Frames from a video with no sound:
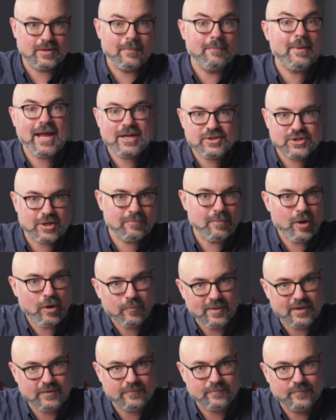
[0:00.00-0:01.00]
the magic
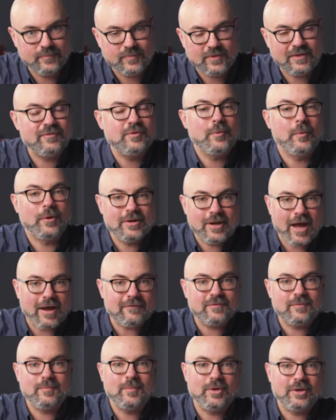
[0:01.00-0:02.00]
moment. If you are
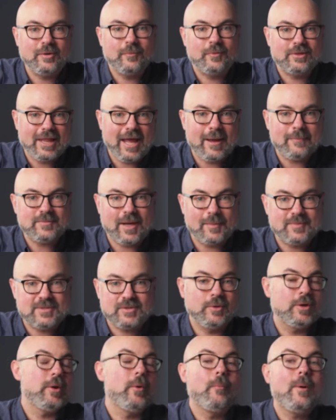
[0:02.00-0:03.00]
not familiar with Laptop
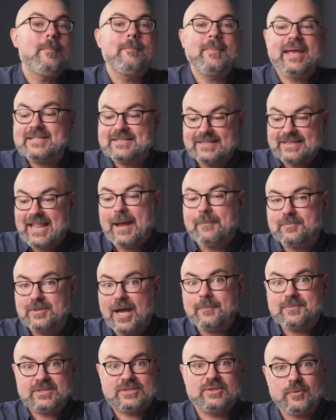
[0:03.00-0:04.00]
Studio, what makes
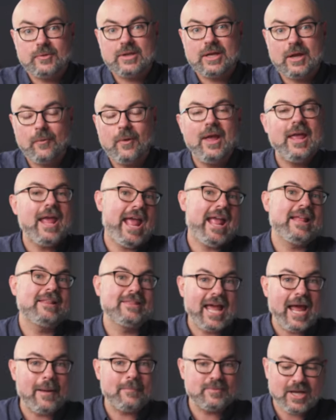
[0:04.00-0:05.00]
Laptop Studio a
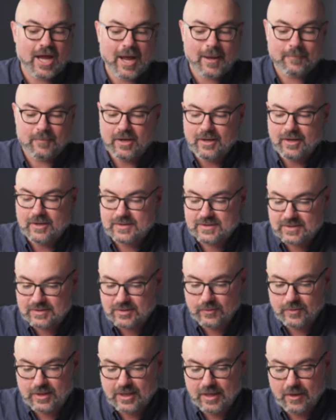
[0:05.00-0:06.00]
laptop
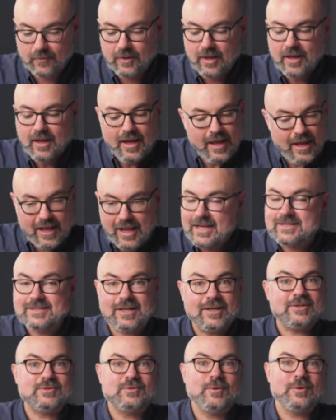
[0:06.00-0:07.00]
studio? It's
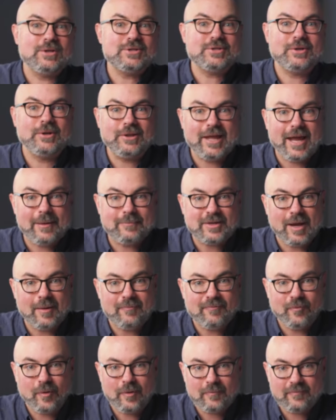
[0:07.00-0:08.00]
in its traditional
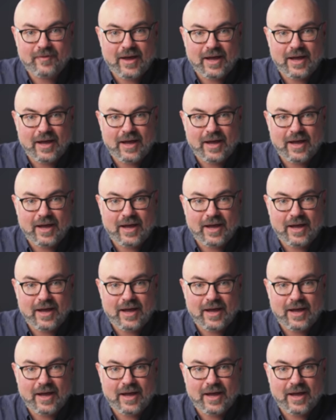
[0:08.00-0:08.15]
laptop form